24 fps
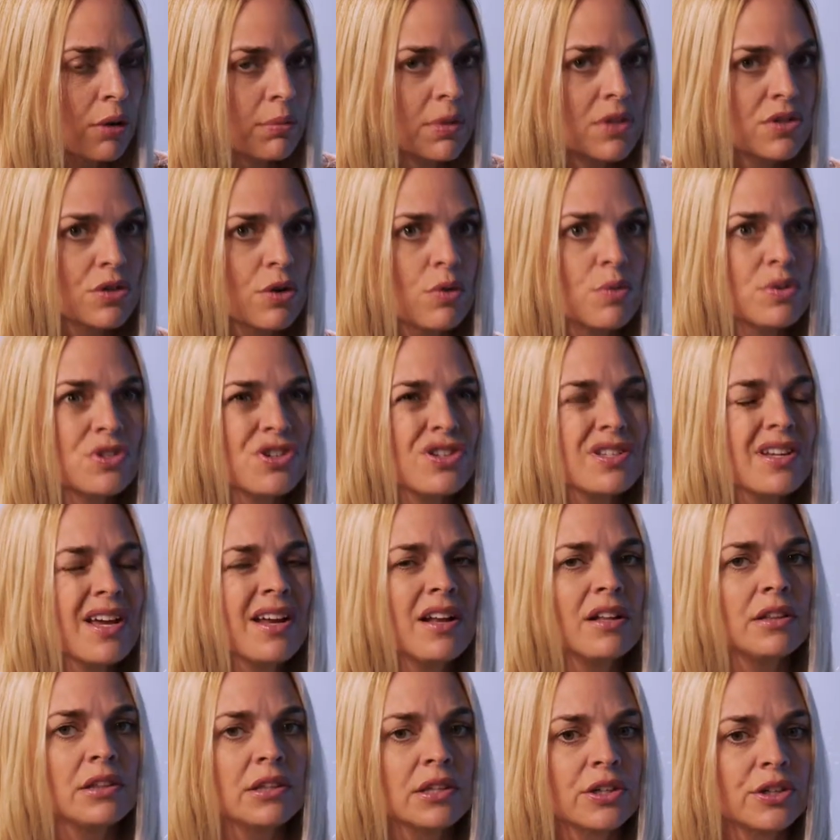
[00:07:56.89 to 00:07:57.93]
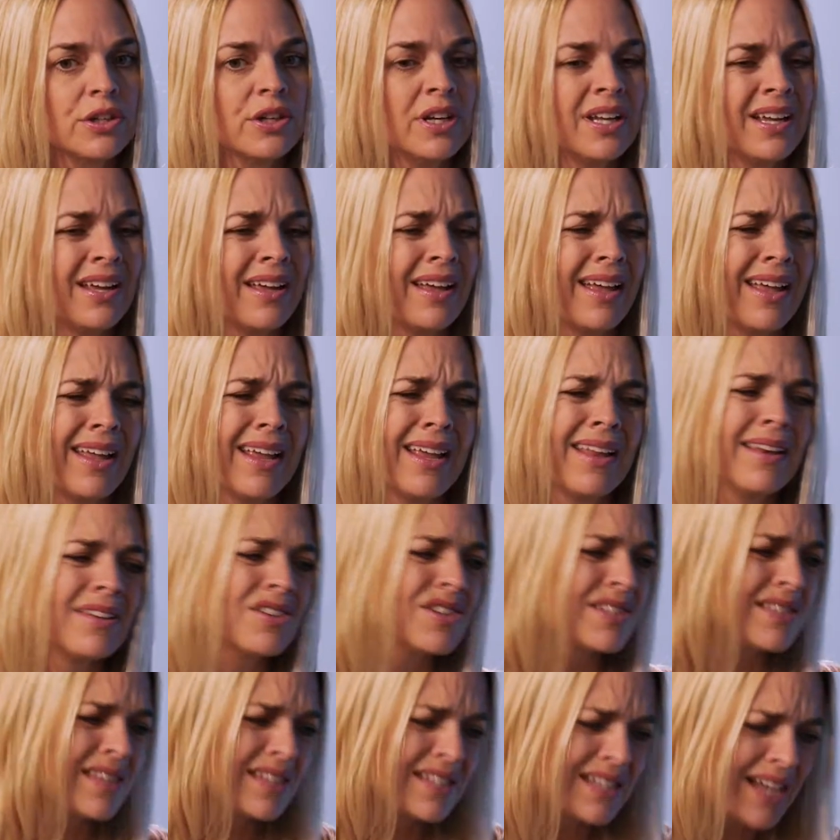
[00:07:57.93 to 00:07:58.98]
I mean, so it was just kind of learning in
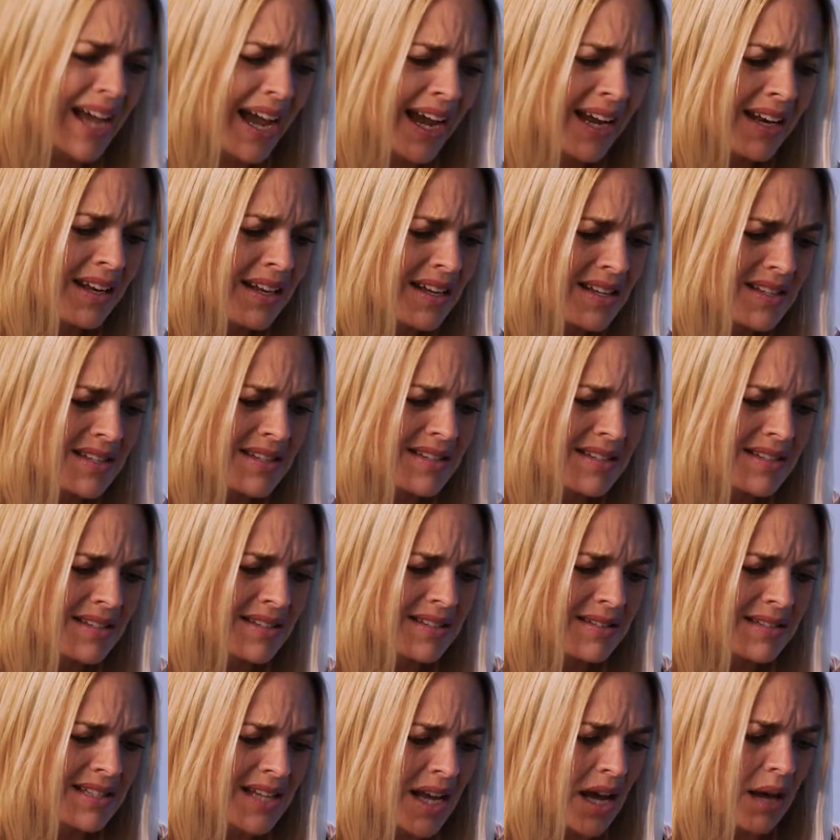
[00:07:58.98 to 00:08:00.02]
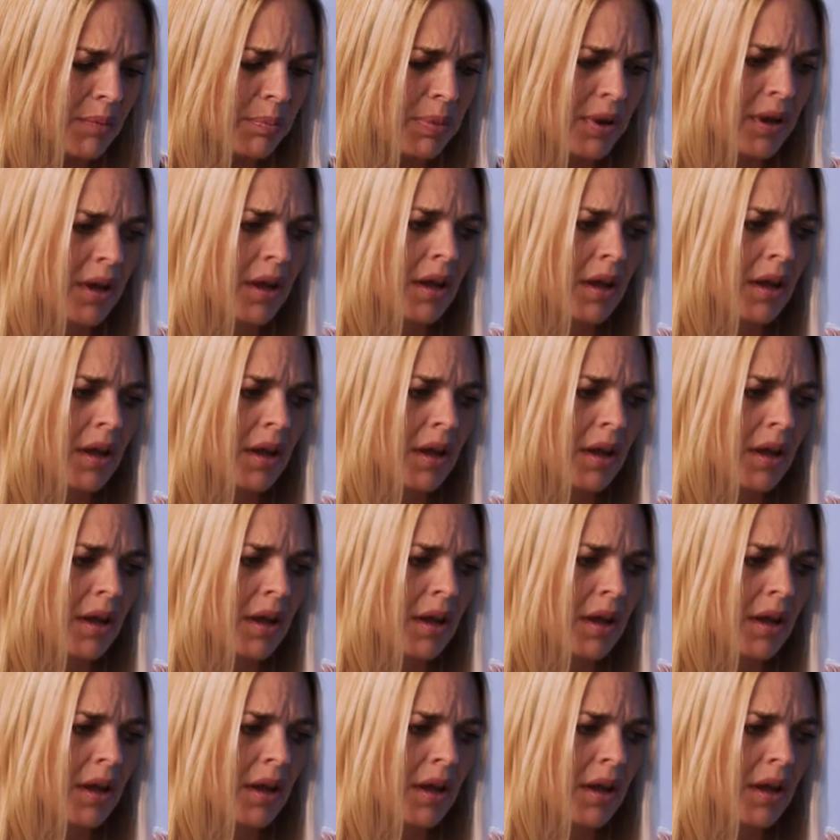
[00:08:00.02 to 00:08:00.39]
just the tiniest dip